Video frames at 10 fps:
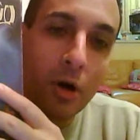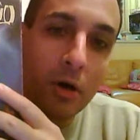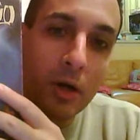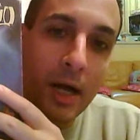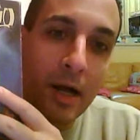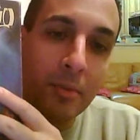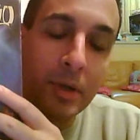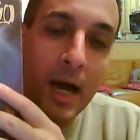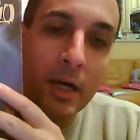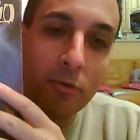are
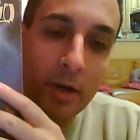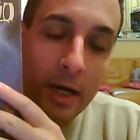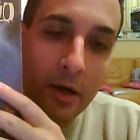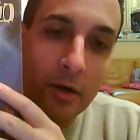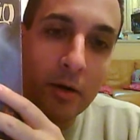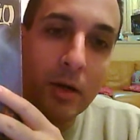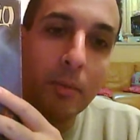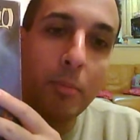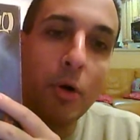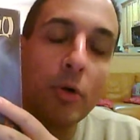kind of rare.